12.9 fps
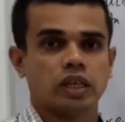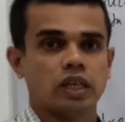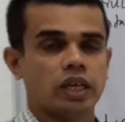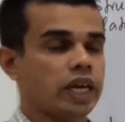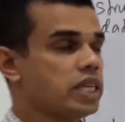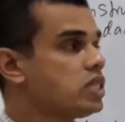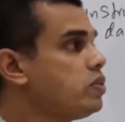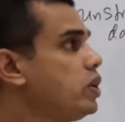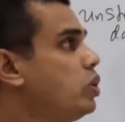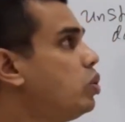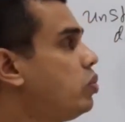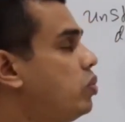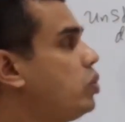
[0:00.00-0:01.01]
Next we
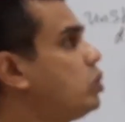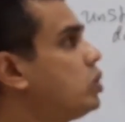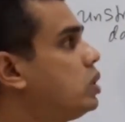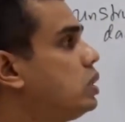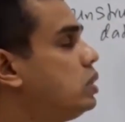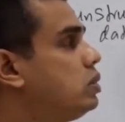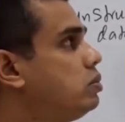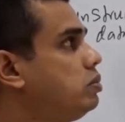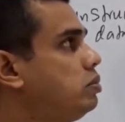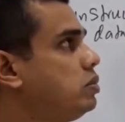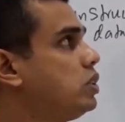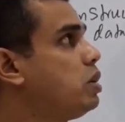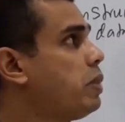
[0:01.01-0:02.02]
go for
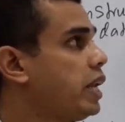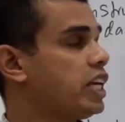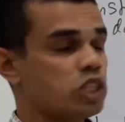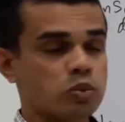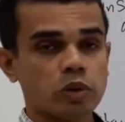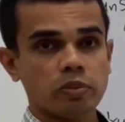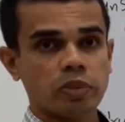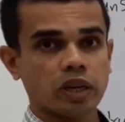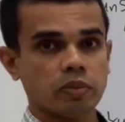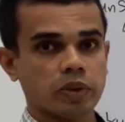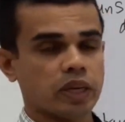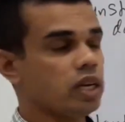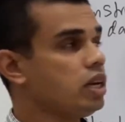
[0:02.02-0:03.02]
the management
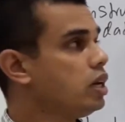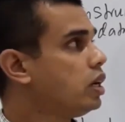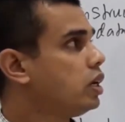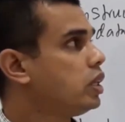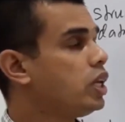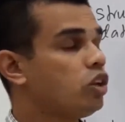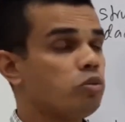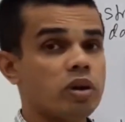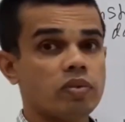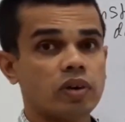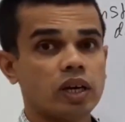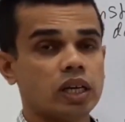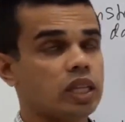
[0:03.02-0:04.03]
pyramid. Then you may
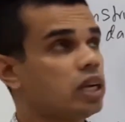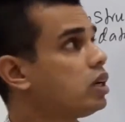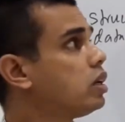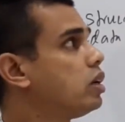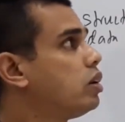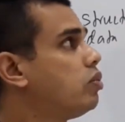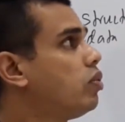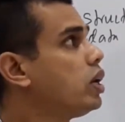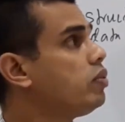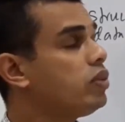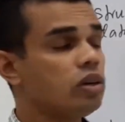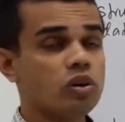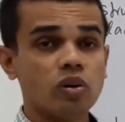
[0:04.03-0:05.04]
wonder that why
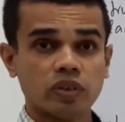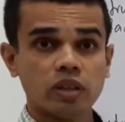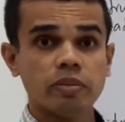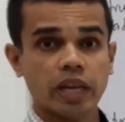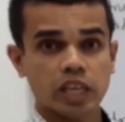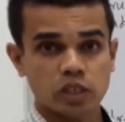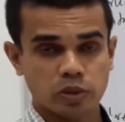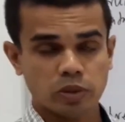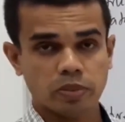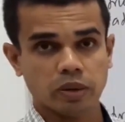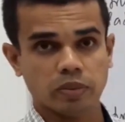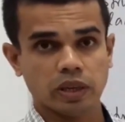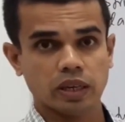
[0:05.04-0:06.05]
we go for the management
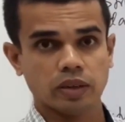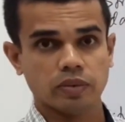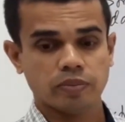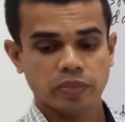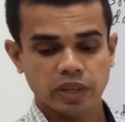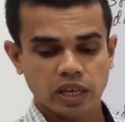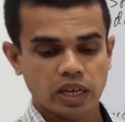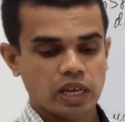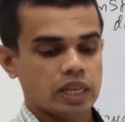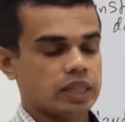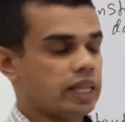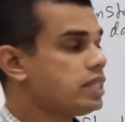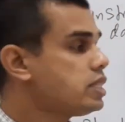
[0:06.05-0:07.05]
pyramid.
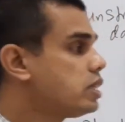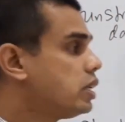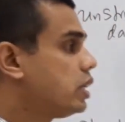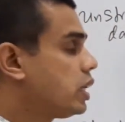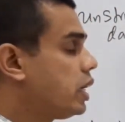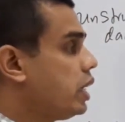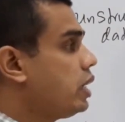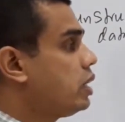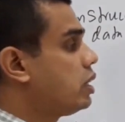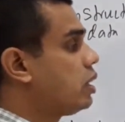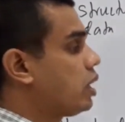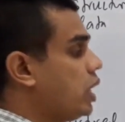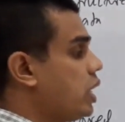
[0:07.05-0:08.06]
That's again
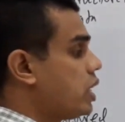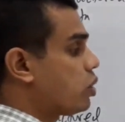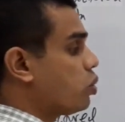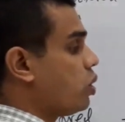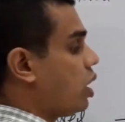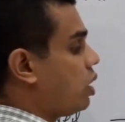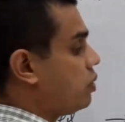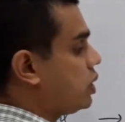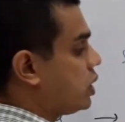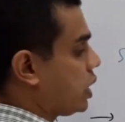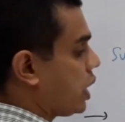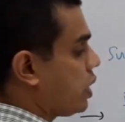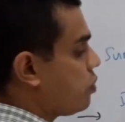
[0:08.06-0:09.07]
related to
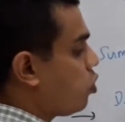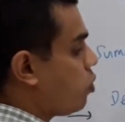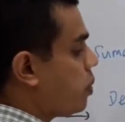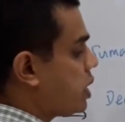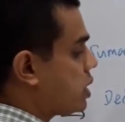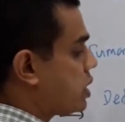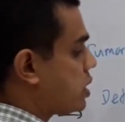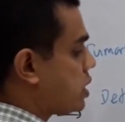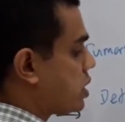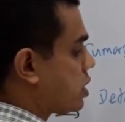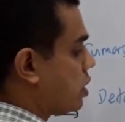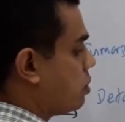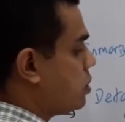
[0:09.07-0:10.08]
our information
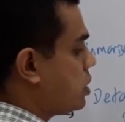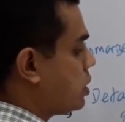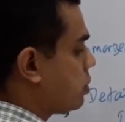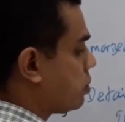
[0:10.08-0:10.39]
systems.